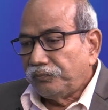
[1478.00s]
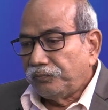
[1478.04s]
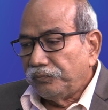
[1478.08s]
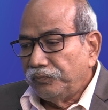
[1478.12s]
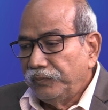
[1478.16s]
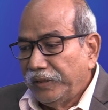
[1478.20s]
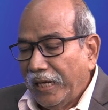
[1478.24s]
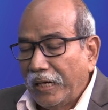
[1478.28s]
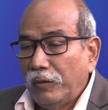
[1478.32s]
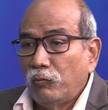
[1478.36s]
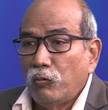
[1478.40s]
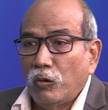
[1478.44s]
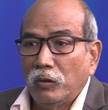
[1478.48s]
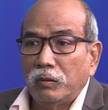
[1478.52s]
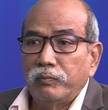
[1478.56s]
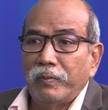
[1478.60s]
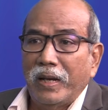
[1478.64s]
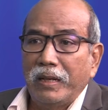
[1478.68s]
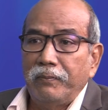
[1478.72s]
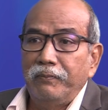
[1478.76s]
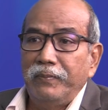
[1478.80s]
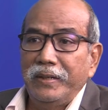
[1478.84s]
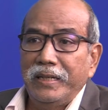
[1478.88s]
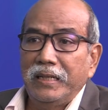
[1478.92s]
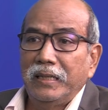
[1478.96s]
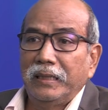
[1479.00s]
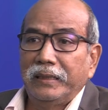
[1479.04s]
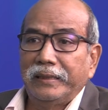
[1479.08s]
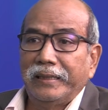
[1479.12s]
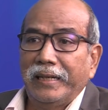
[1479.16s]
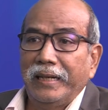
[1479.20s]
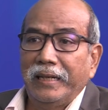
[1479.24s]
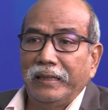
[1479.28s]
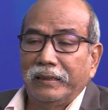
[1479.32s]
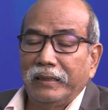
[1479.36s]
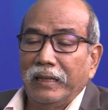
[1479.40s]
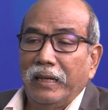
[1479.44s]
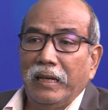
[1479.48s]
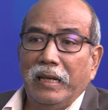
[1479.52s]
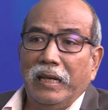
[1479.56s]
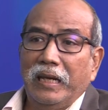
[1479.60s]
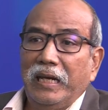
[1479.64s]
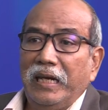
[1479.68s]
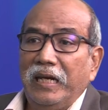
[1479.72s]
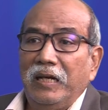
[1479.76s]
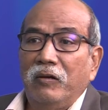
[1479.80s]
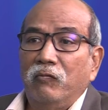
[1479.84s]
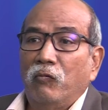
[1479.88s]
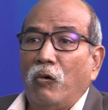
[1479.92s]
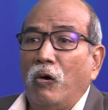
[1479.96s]
That was my biggest case,
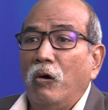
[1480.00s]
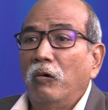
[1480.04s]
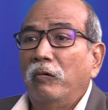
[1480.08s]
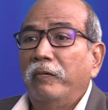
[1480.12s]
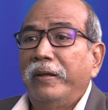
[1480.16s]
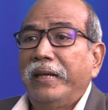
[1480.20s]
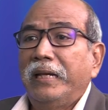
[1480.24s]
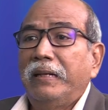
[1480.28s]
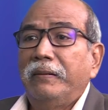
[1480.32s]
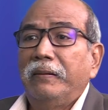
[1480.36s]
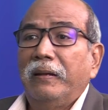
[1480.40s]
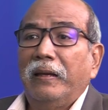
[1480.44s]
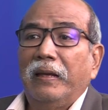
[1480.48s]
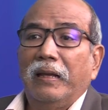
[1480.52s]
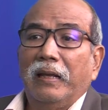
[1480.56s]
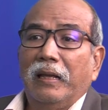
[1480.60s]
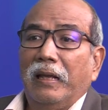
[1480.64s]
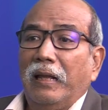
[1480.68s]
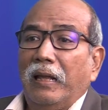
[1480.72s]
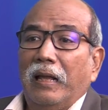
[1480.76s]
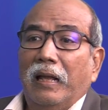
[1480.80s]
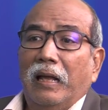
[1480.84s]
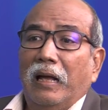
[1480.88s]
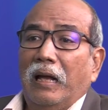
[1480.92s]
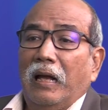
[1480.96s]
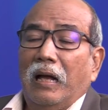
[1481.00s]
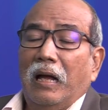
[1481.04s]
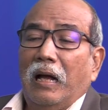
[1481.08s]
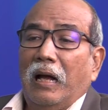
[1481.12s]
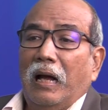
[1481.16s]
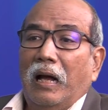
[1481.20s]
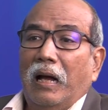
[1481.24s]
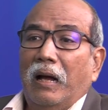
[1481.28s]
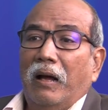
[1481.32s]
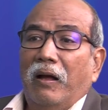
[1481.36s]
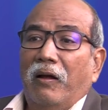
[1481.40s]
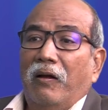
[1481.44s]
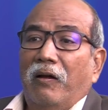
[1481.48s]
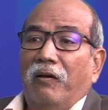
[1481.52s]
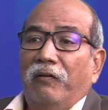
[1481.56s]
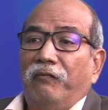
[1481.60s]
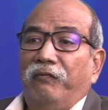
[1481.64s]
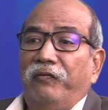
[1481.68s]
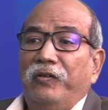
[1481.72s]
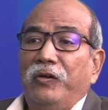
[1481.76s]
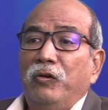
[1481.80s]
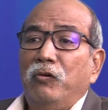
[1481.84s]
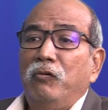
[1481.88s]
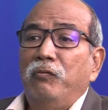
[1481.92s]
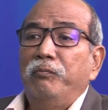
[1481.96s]
involving
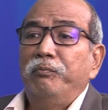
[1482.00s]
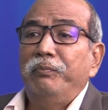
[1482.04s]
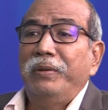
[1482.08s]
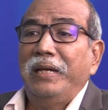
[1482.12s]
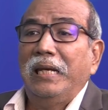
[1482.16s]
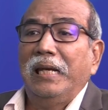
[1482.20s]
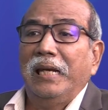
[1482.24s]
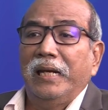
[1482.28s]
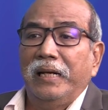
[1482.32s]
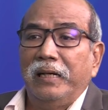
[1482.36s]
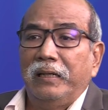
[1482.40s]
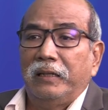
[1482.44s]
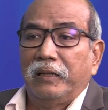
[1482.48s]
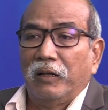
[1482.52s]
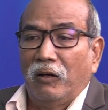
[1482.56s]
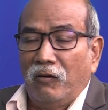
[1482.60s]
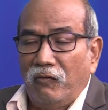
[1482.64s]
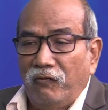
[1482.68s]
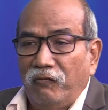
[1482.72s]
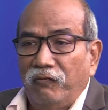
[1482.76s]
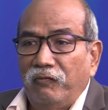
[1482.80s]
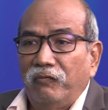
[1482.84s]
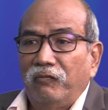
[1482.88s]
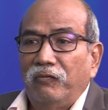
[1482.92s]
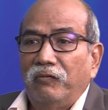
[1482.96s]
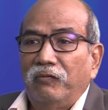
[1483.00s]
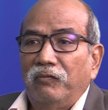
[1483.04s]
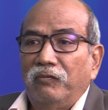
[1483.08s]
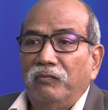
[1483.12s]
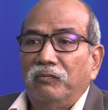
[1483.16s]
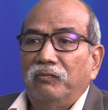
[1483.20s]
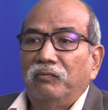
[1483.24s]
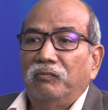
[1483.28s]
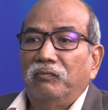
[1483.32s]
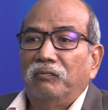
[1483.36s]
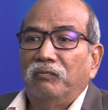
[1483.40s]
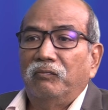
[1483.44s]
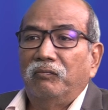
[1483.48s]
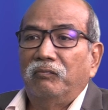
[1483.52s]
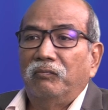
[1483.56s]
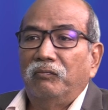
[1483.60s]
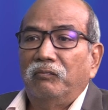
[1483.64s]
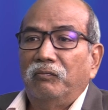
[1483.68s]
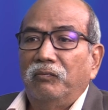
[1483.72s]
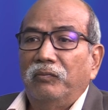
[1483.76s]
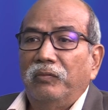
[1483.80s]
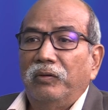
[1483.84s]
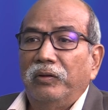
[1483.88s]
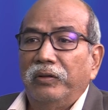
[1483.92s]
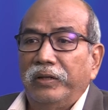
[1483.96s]
few millions of
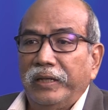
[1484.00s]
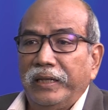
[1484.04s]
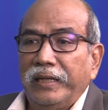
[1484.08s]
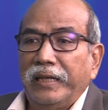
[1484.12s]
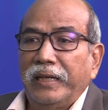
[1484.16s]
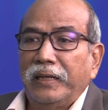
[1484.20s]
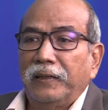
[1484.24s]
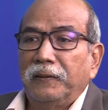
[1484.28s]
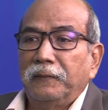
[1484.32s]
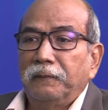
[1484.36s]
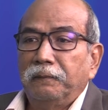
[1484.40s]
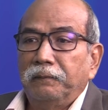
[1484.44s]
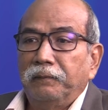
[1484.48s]
ringgit.